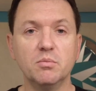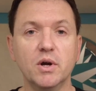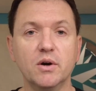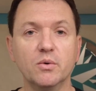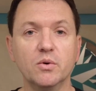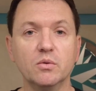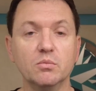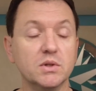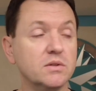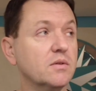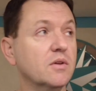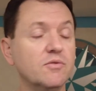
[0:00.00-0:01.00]
a better room.
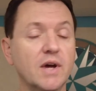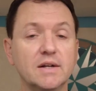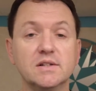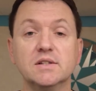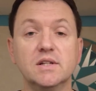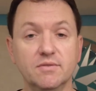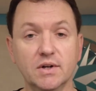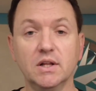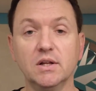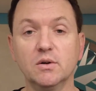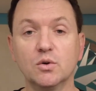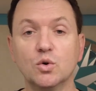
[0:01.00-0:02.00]
In fact, it's even a
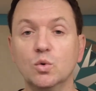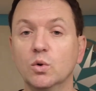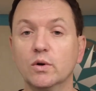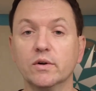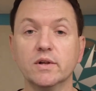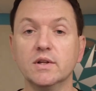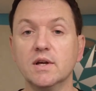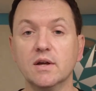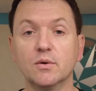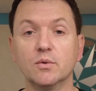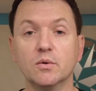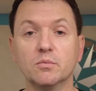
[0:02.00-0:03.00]
little cooler than the
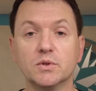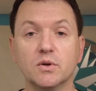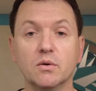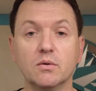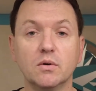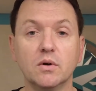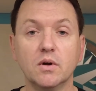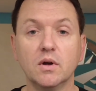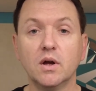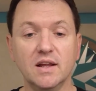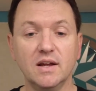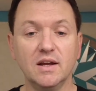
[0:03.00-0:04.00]
other room, so
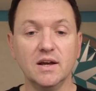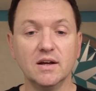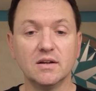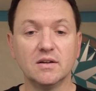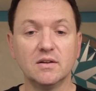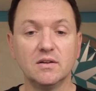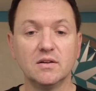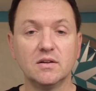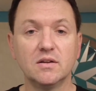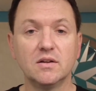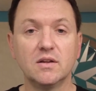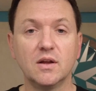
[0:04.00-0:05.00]
they
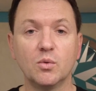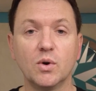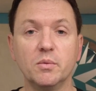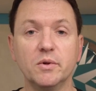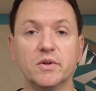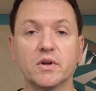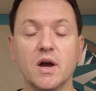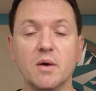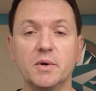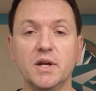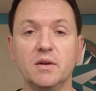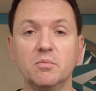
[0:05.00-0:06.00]
were able to
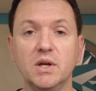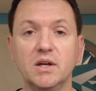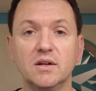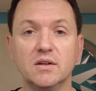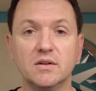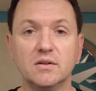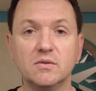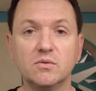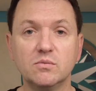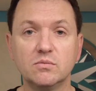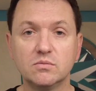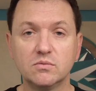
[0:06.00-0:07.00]
accommodate me
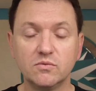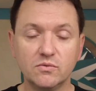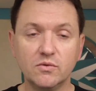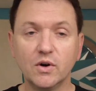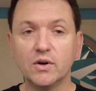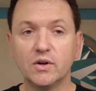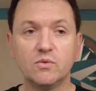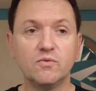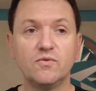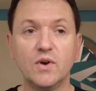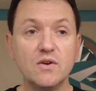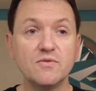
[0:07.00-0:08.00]
very,
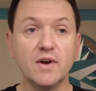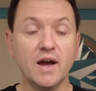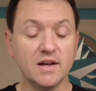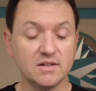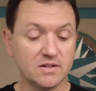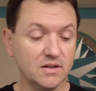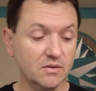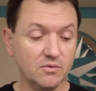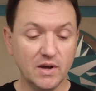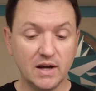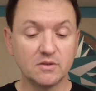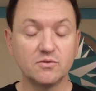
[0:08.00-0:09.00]
very fast. In
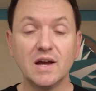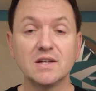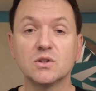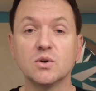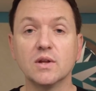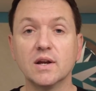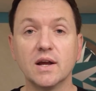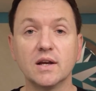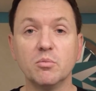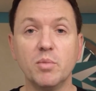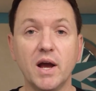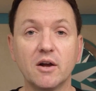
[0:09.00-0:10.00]
fact, faster than I
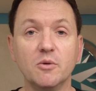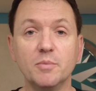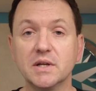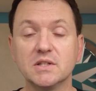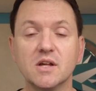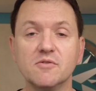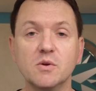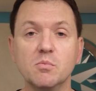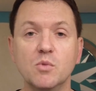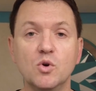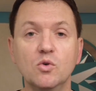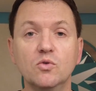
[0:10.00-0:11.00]
could pack all my stuff and
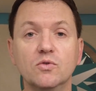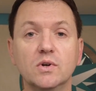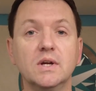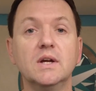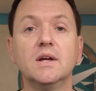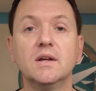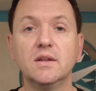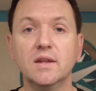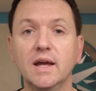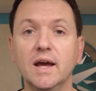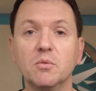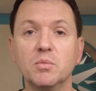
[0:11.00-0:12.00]
move.
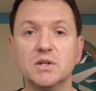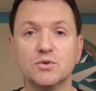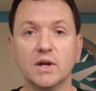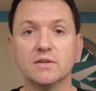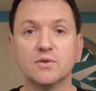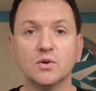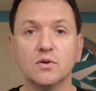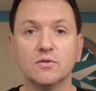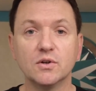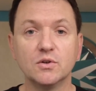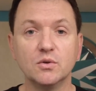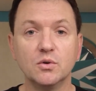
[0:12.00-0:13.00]
They had me transferred
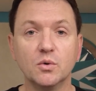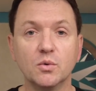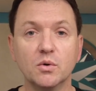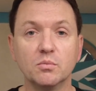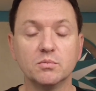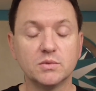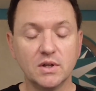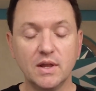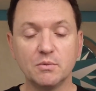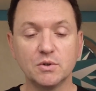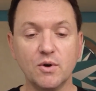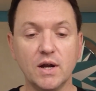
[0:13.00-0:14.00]
over to a new room, so
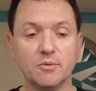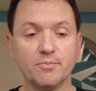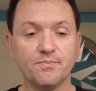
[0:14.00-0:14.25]
that was great.